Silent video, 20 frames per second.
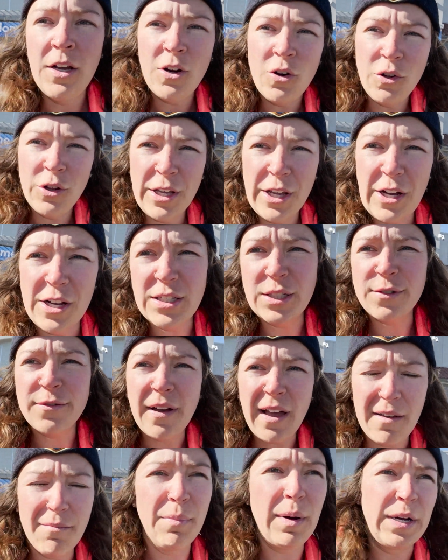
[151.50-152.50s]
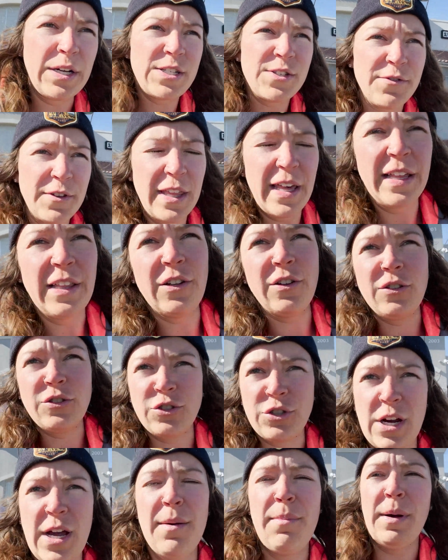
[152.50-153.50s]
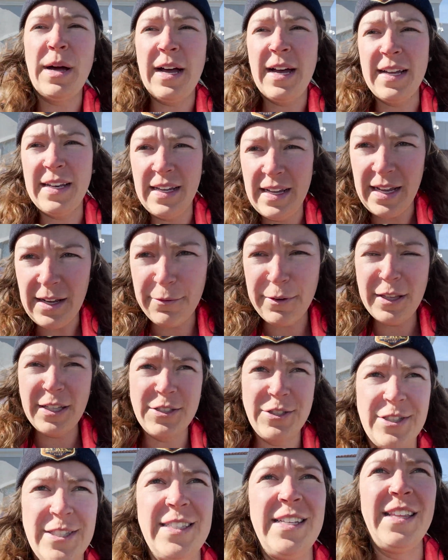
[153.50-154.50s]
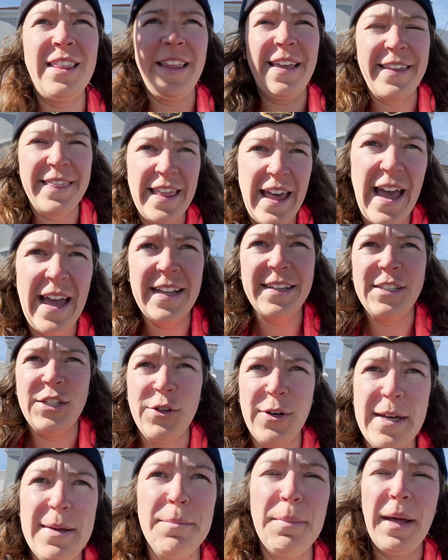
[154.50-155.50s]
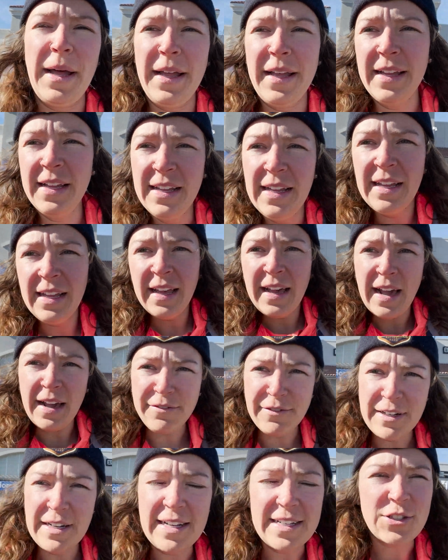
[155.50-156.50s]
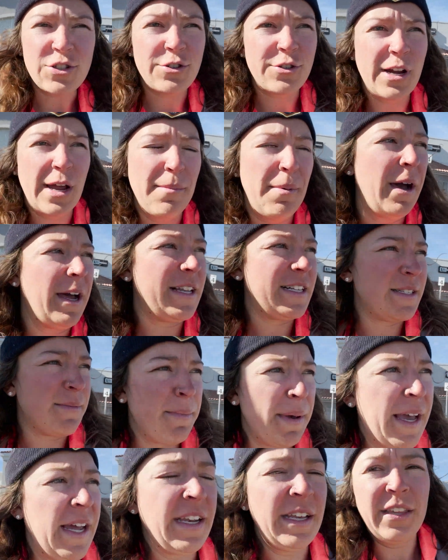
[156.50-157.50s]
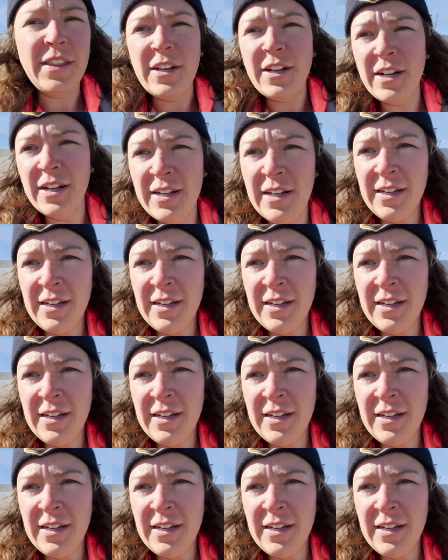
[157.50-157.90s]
Only cost $5 for that little tripod. I really just need like the head to it, but having an extra tripod isn't bad either.